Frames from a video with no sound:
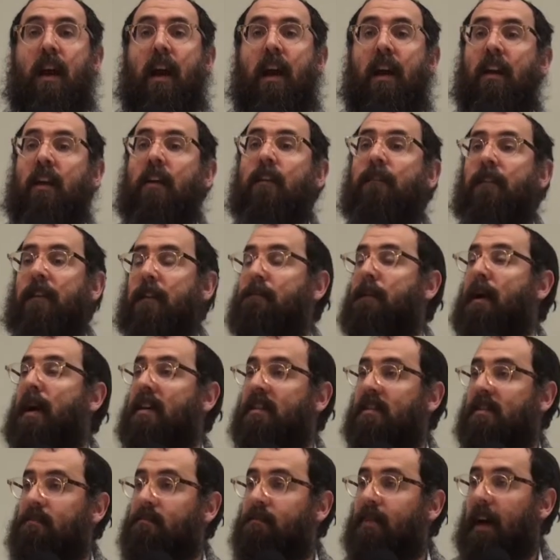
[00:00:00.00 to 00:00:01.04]
And if he
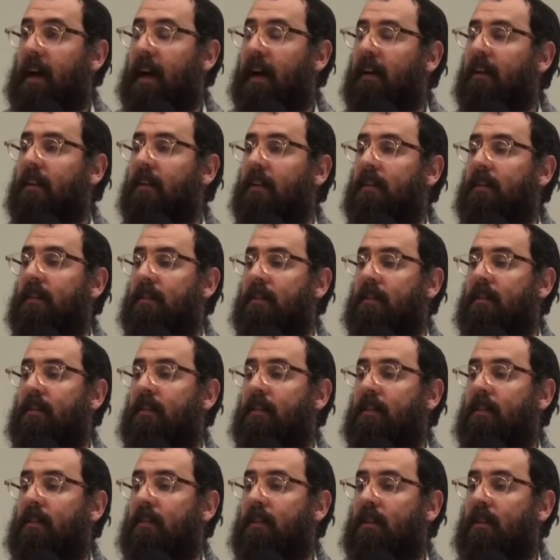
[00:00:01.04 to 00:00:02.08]
pays him back,
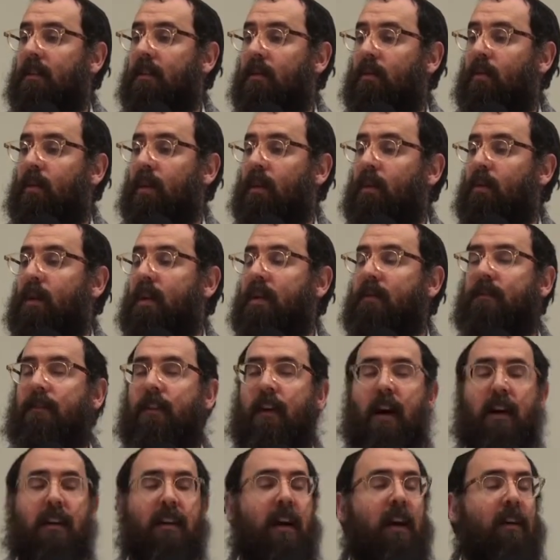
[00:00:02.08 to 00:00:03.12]
what do we
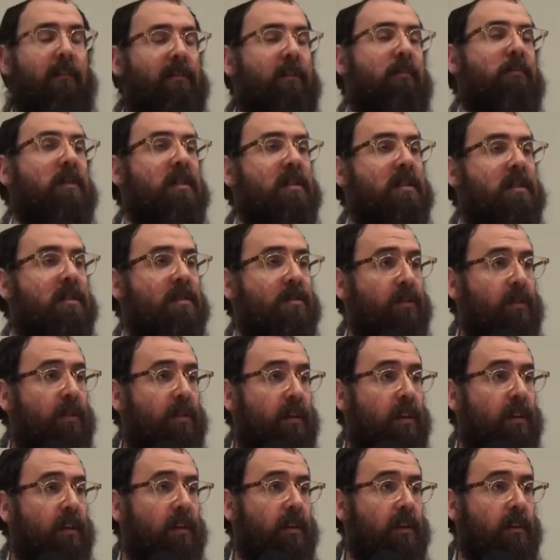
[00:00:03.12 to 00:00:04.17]
find out from this
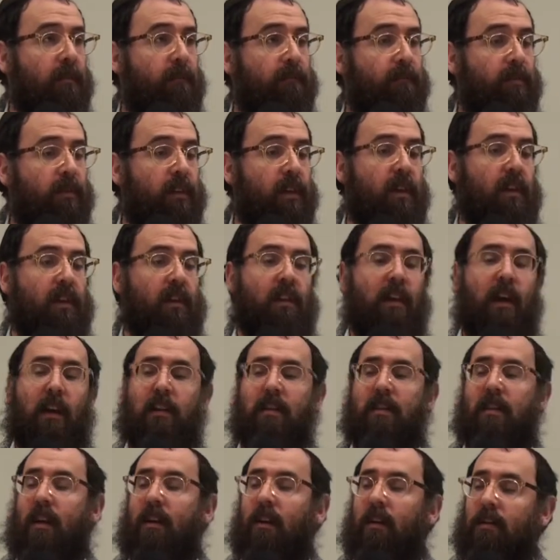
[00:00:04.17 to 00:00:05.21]
story? That
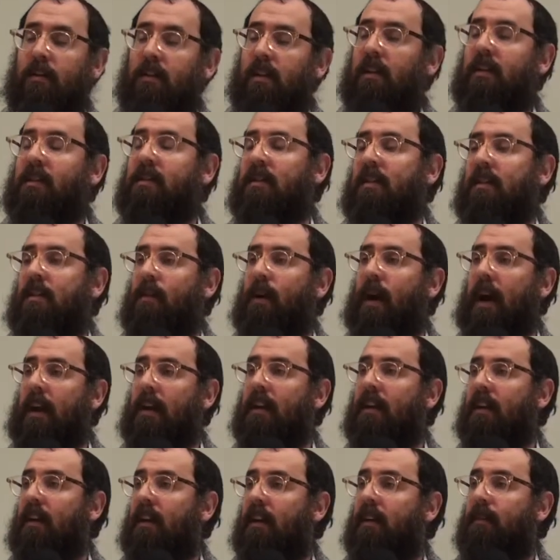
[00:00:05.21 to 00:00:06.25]
he's going to continue
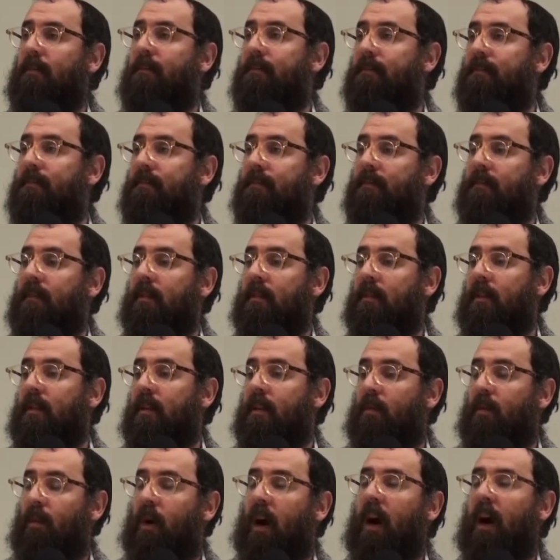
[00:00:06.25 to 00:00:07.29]
hating him.
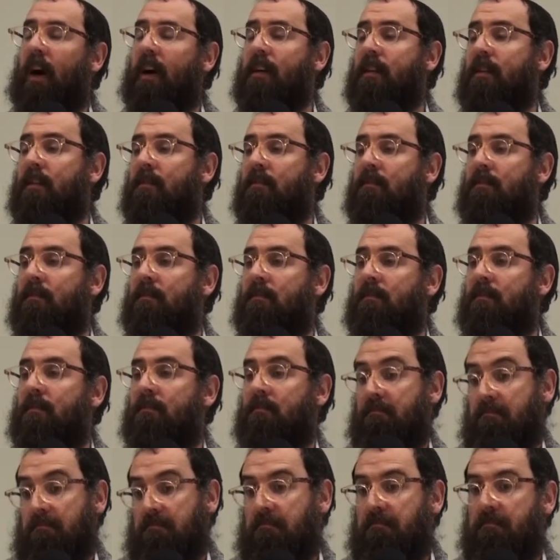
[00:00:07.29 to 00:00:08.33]
Why?
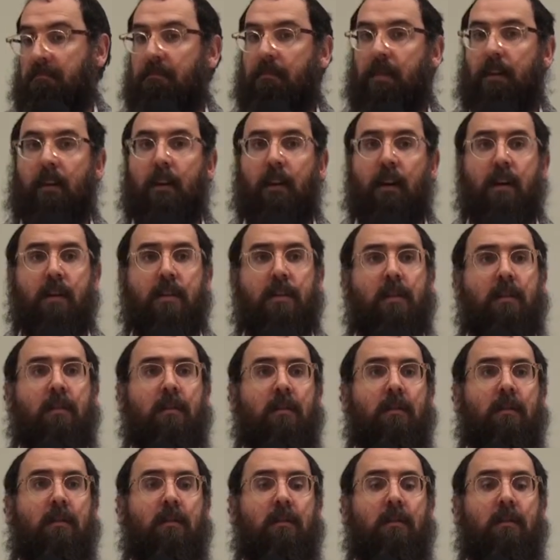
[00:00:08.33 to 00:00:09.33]
Because